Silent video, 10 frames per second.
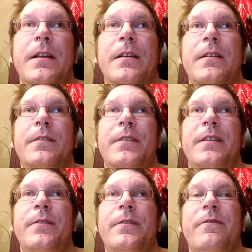You
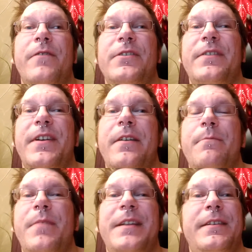can do the conversion there.
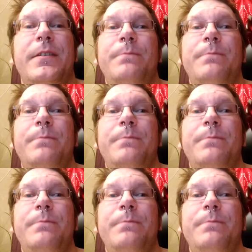But,